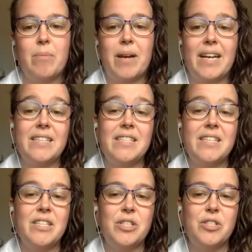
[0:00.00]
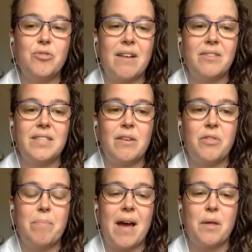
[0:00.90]
But I continued to travel
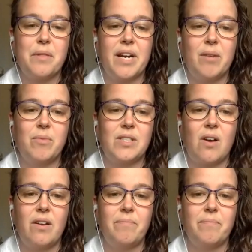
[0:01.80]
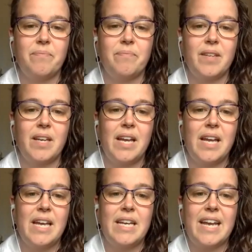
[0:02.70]
down the path that I was on,
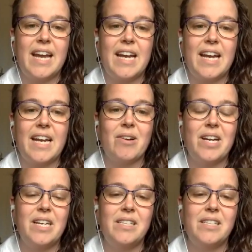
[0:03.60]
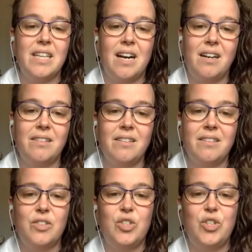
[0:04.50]
getting married young
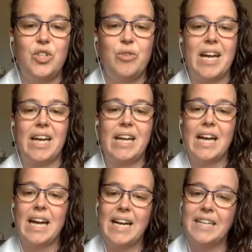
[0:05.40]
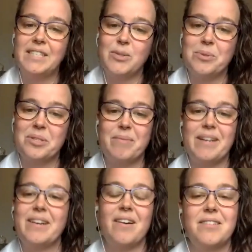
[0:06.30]
to my high school
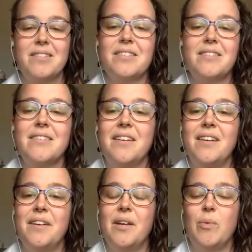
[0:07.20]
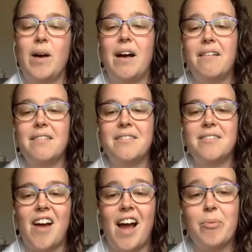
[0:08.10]
sweetheart. Well,
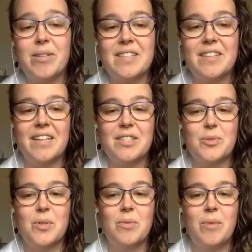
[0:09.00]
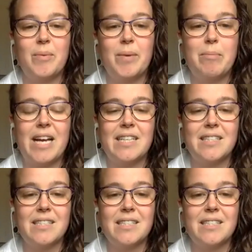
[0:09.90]
I was in high school when we met.